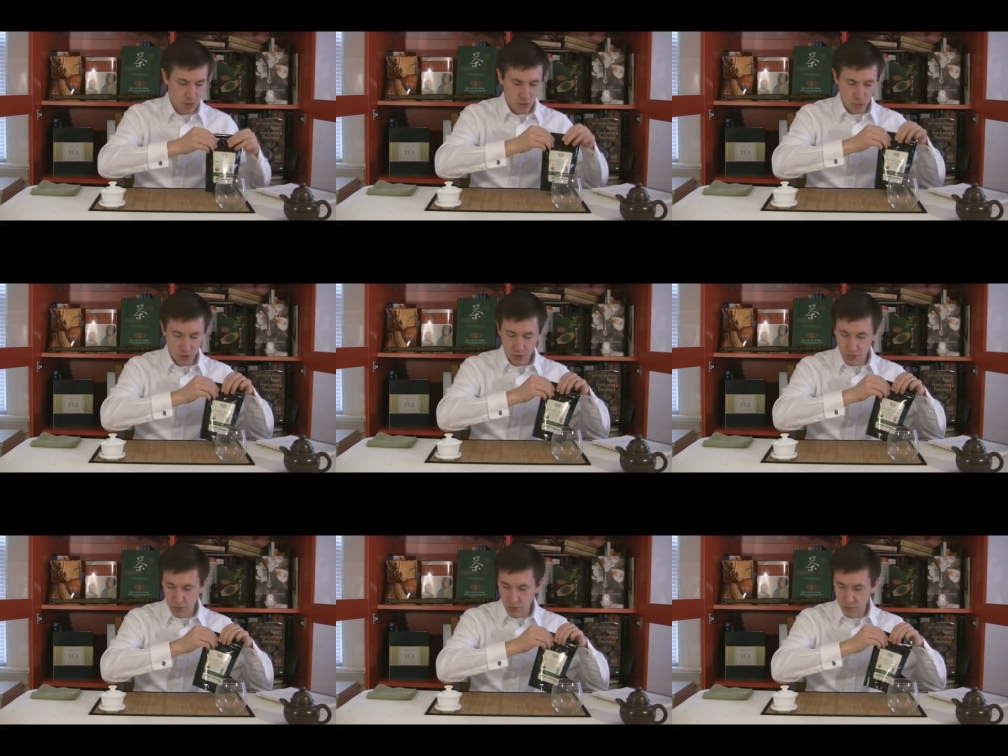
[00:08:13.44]
We're
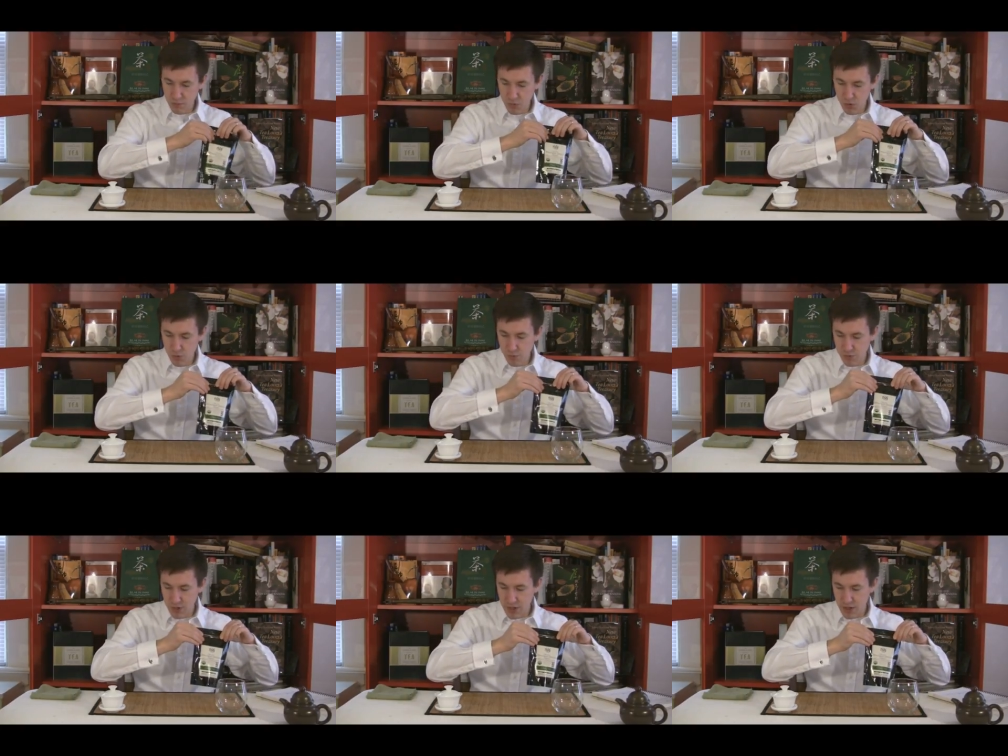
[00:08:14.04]
going to
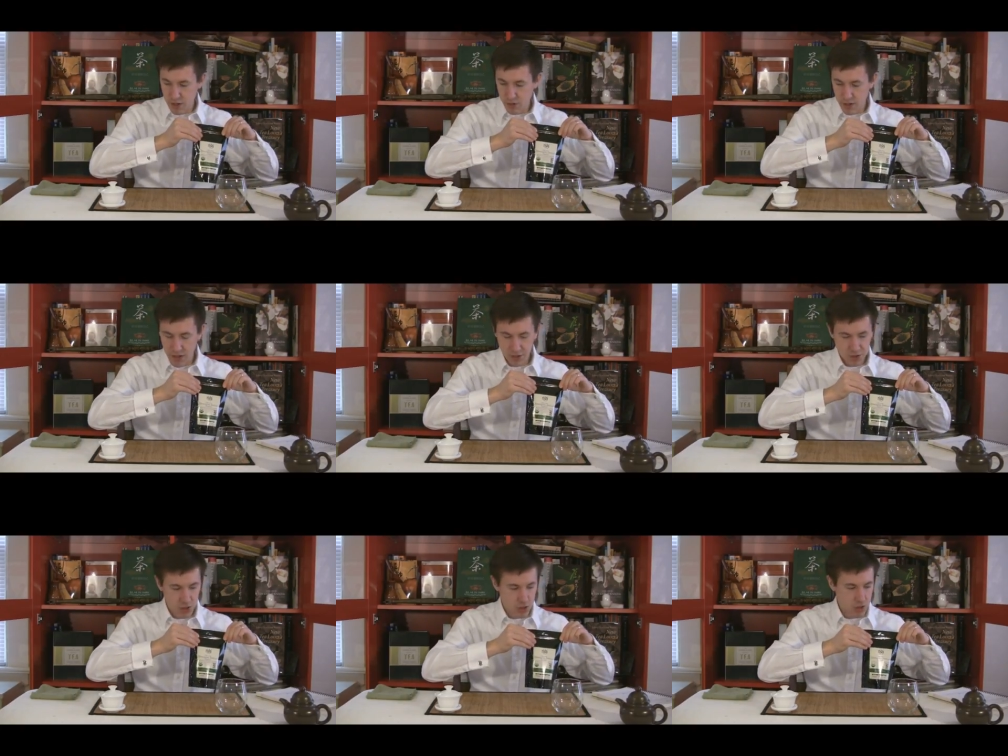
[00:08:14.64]
move now
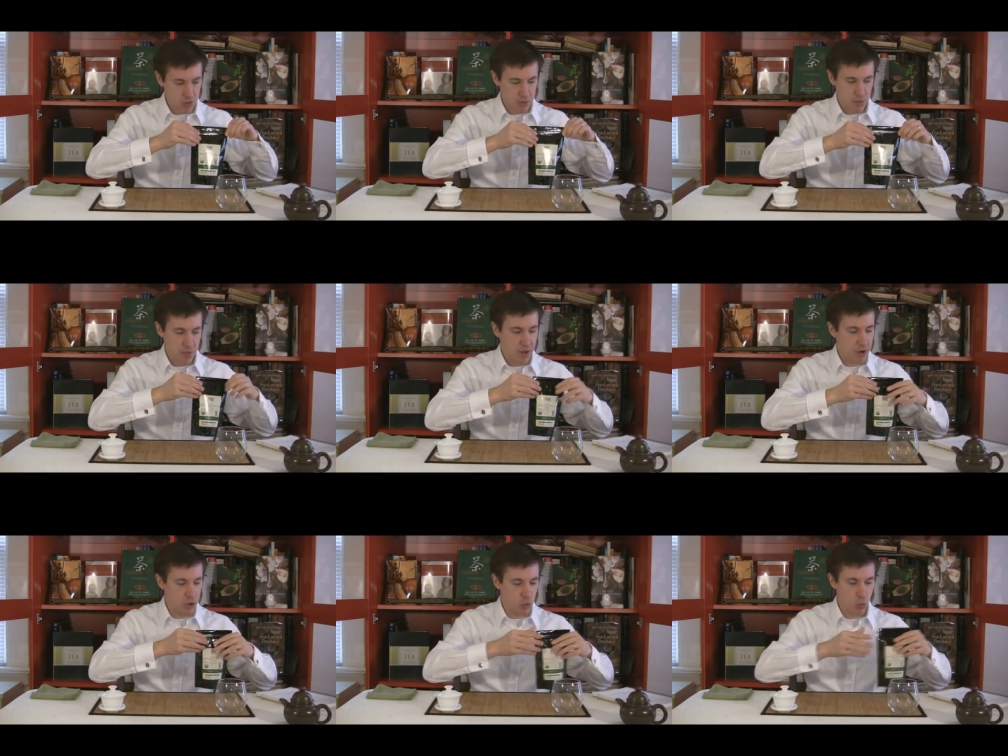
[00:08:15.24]
and talk a little bit
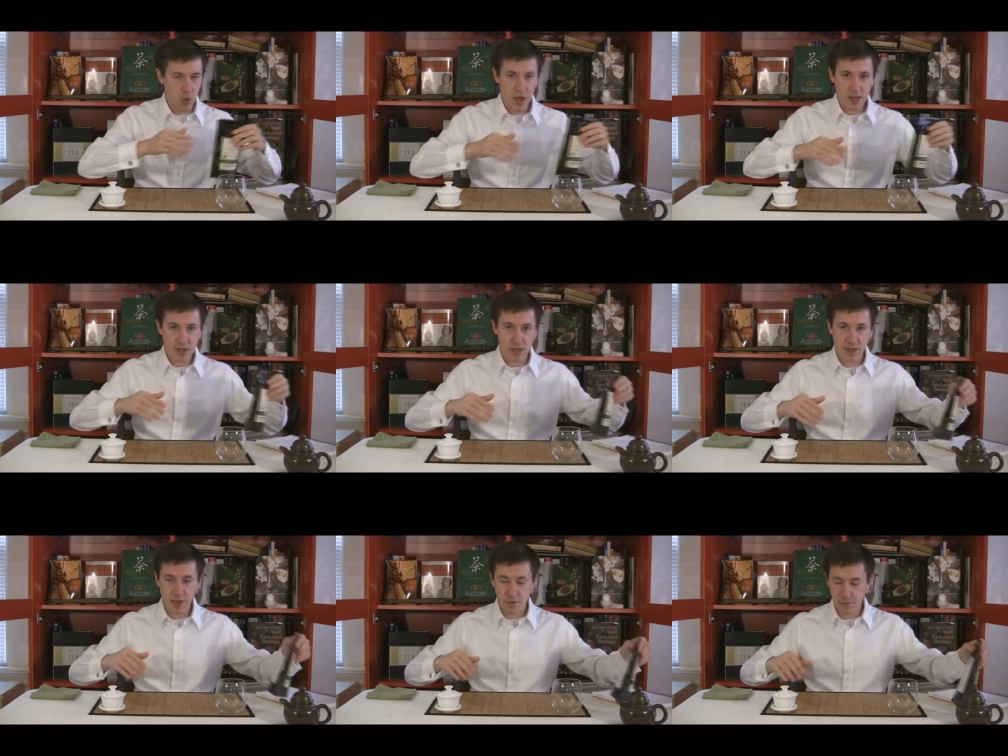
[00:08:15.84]
about our wet
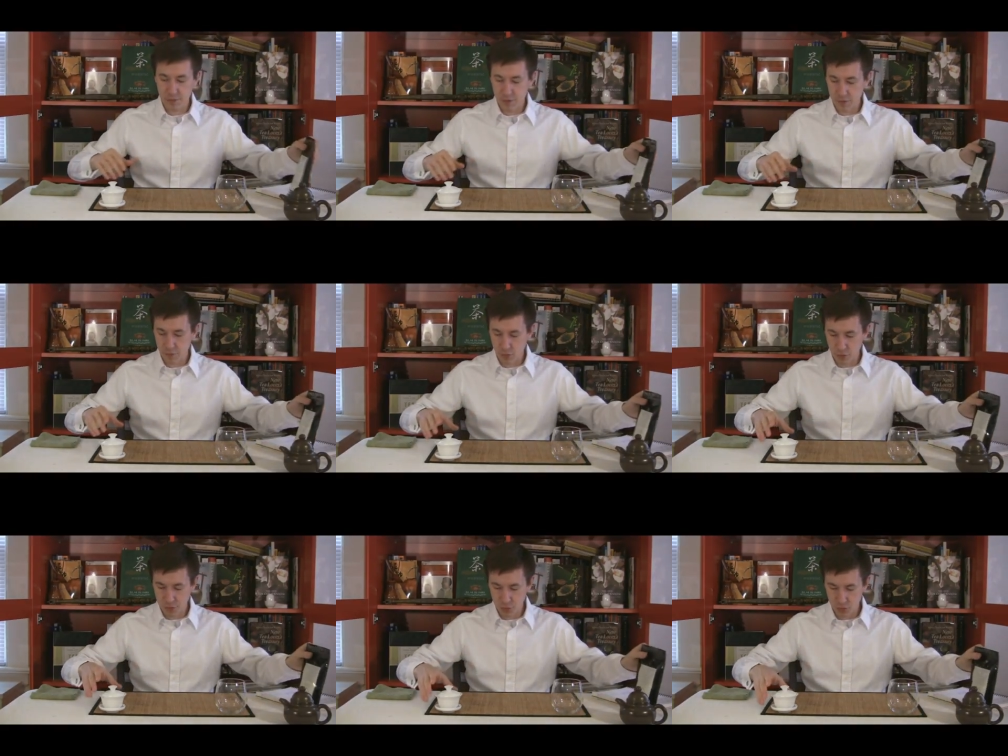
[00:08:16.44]
leaf, and of
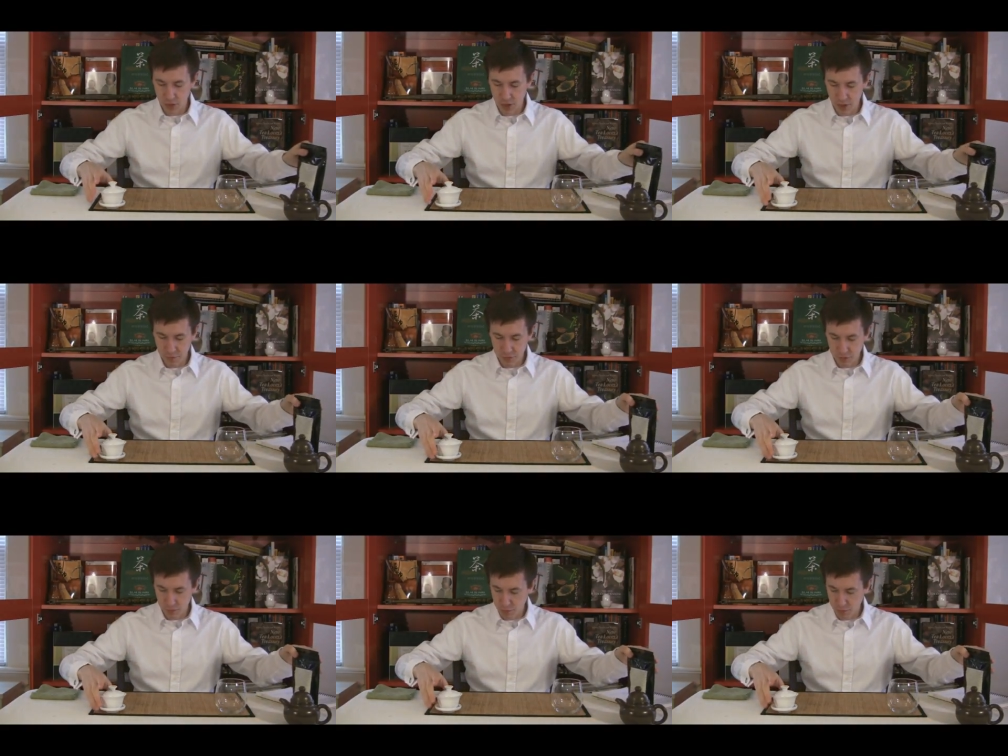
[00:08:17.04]
course we're going to have to